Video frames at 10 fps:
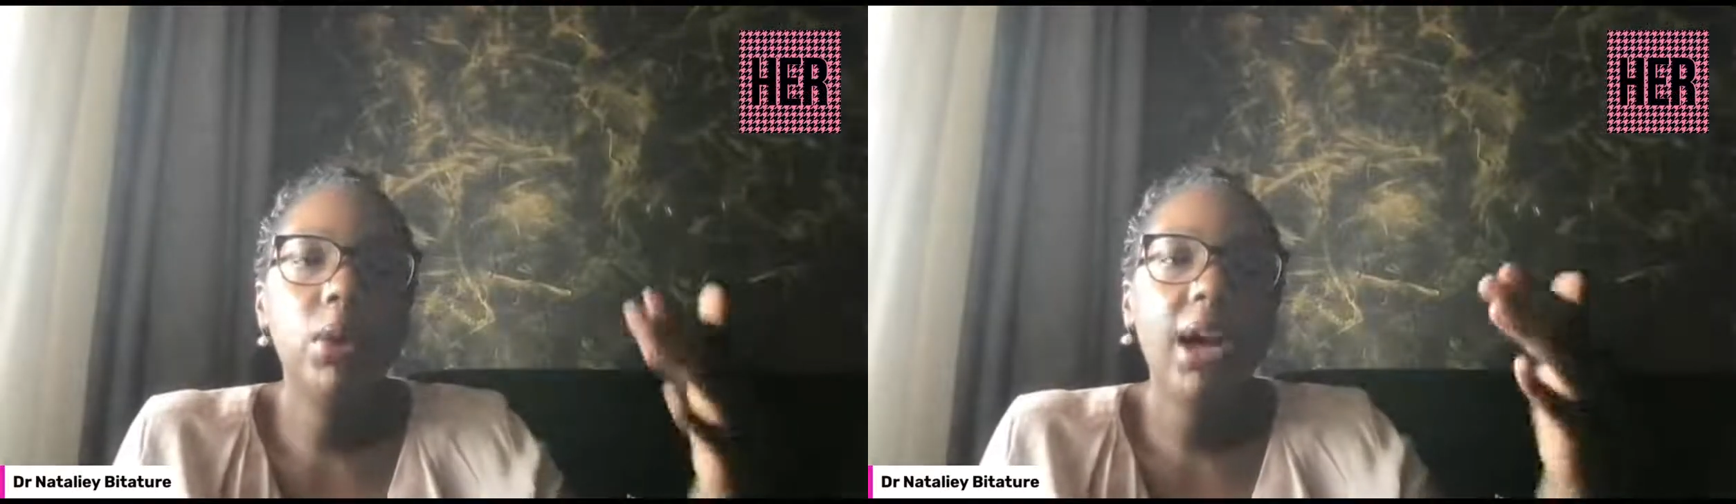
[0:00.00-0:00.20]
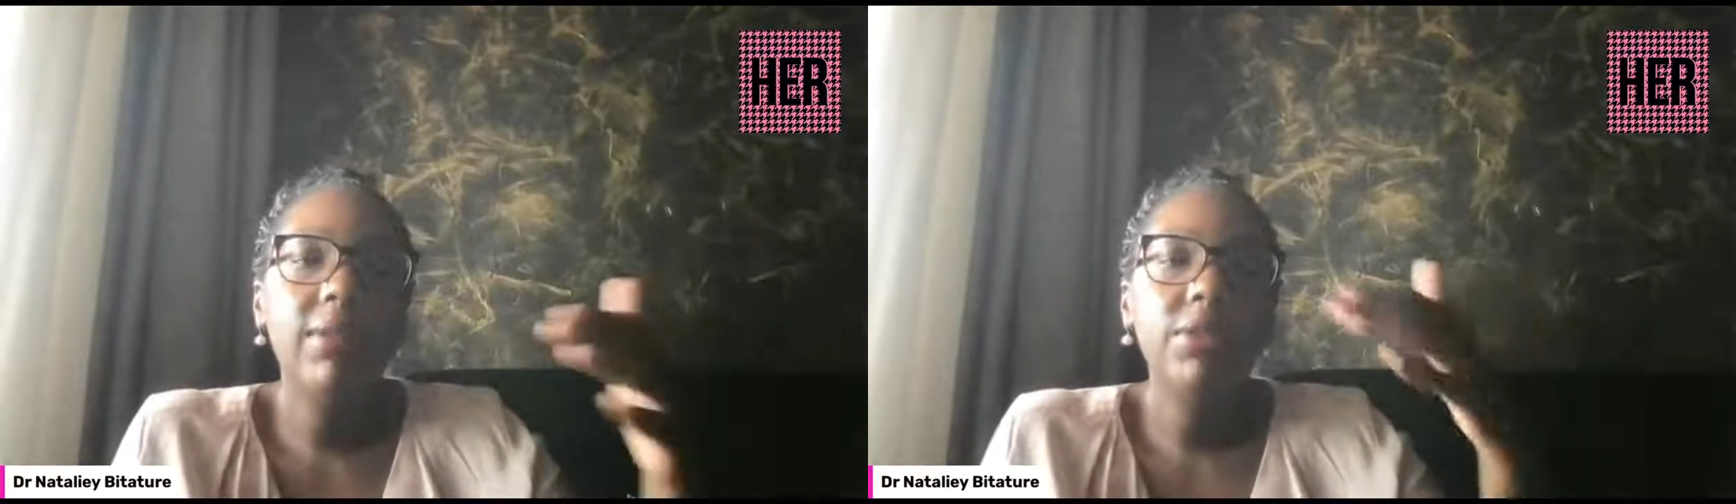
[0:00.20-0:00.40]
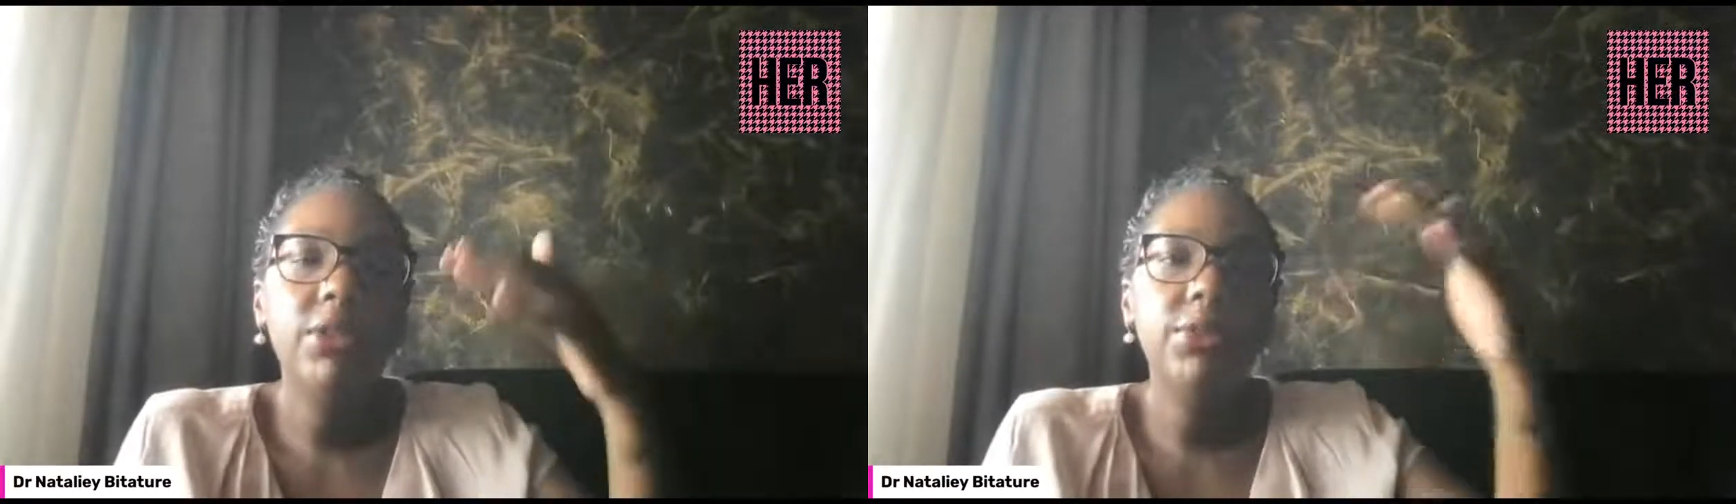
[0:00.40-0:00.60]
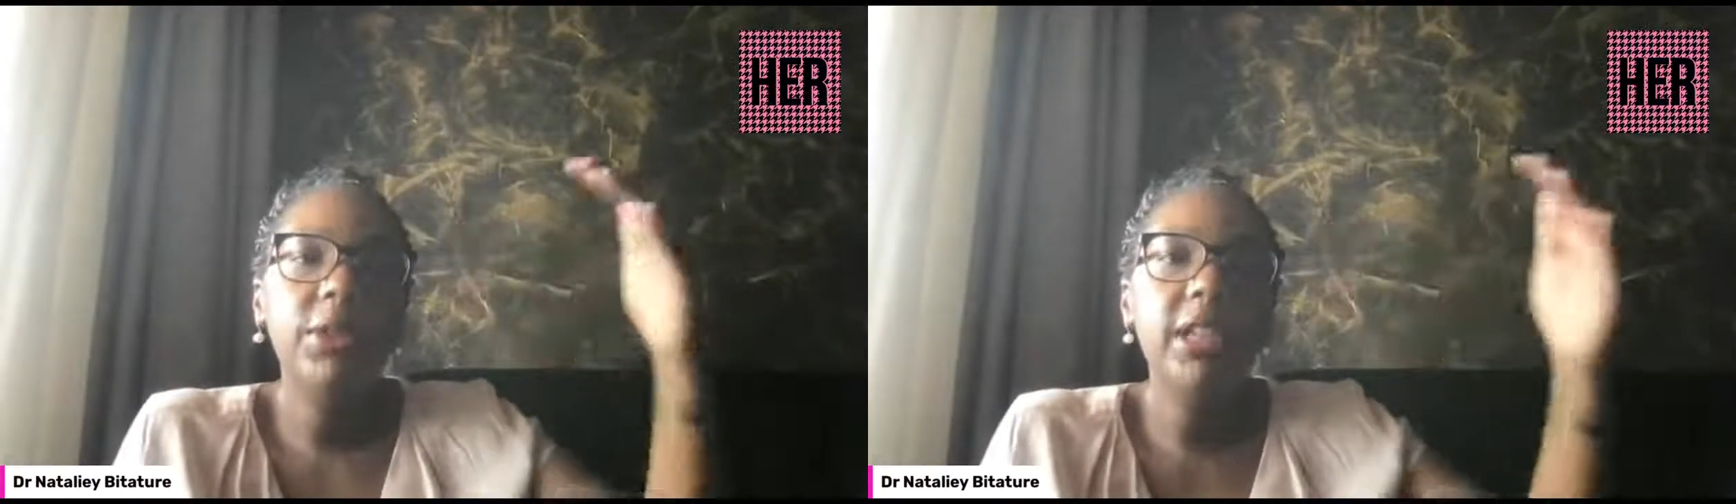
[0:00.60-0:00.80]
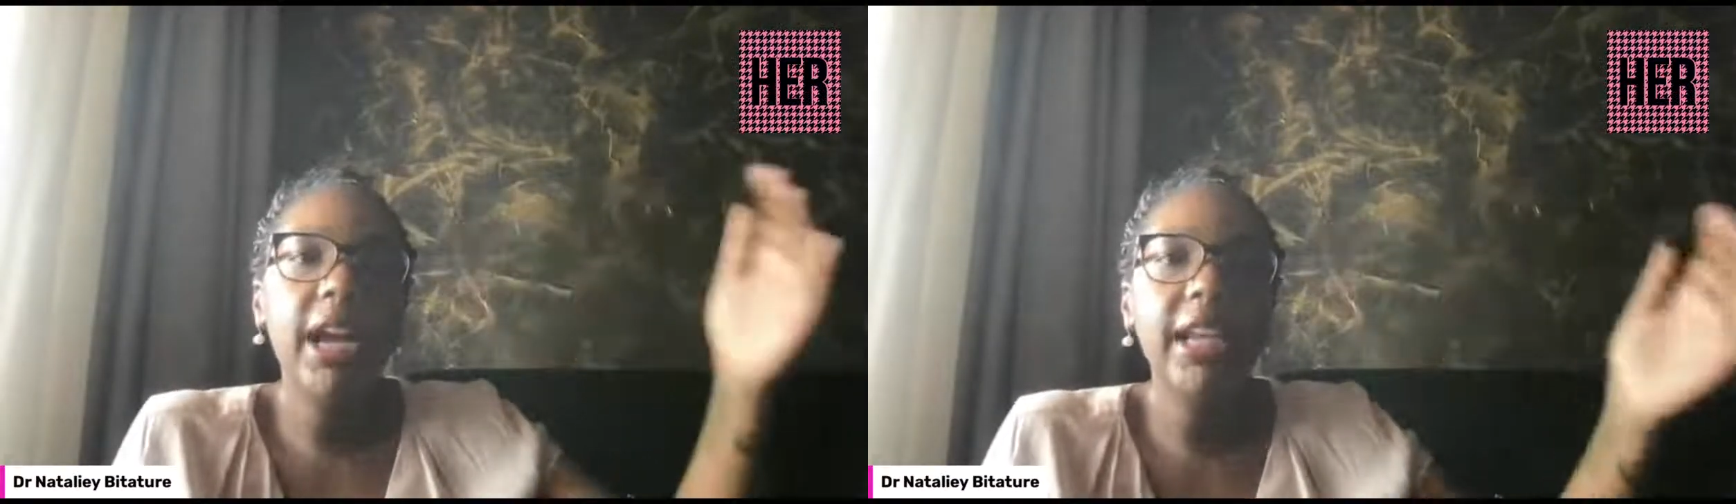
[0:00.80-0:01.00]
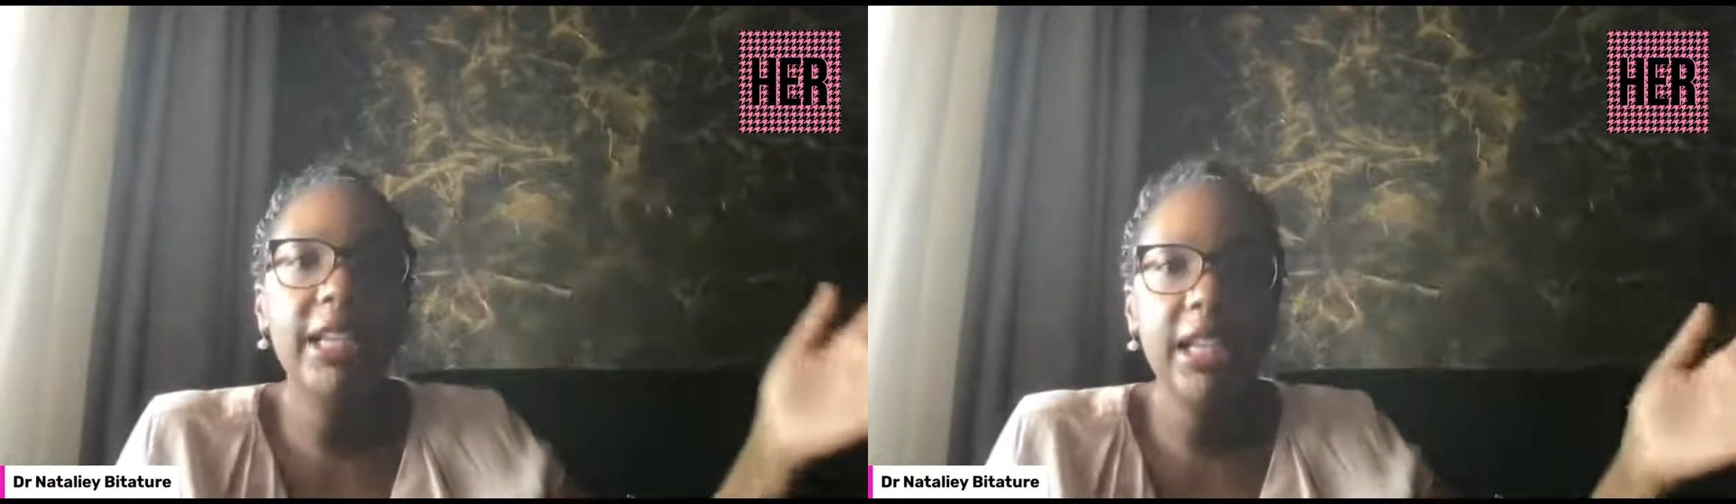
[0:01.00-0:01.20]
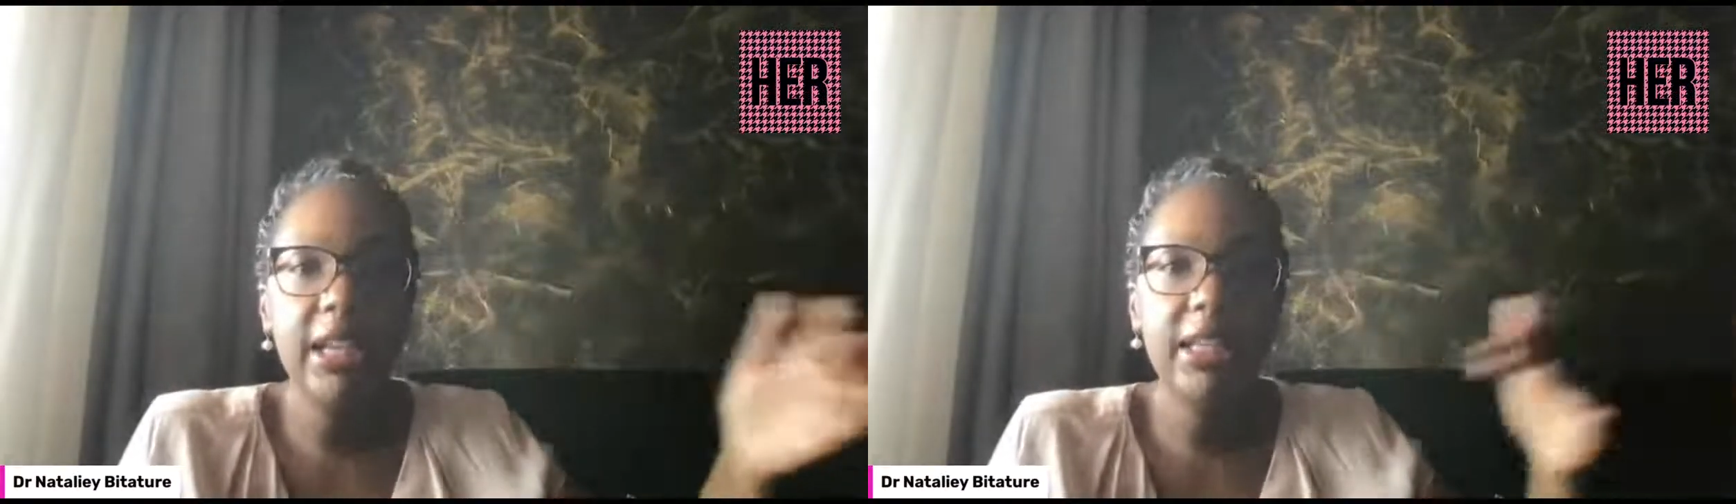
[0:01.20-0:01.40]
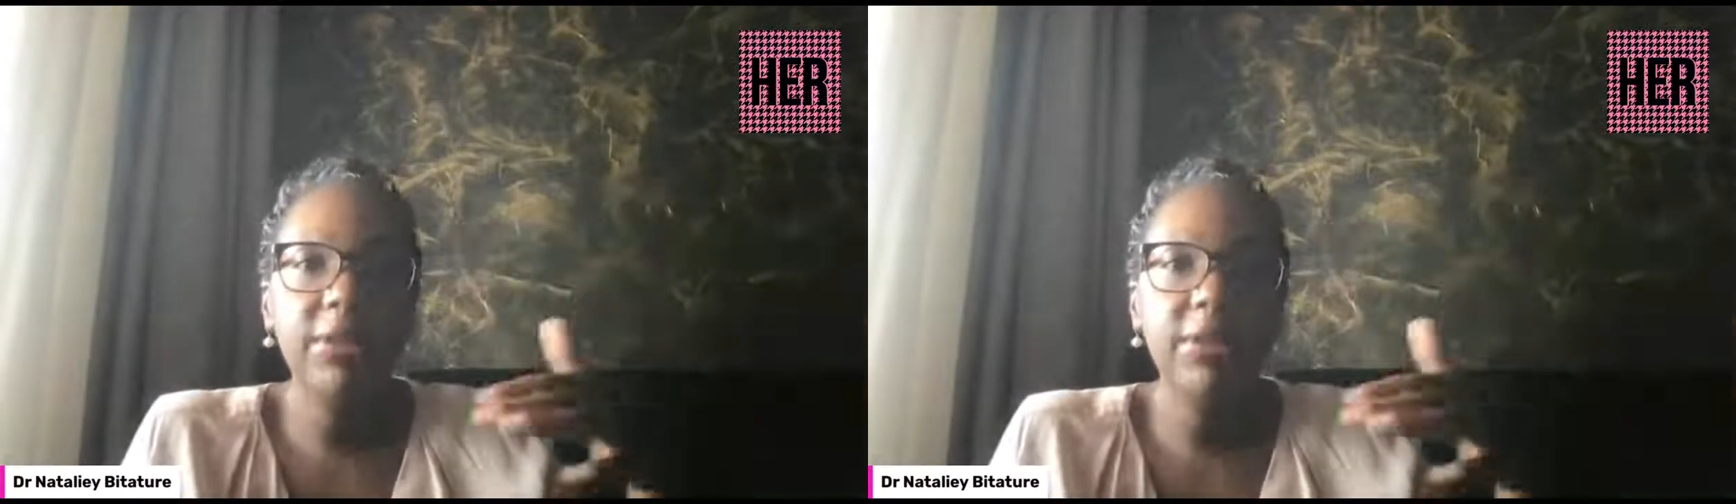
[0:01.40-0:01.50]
to have different ideas,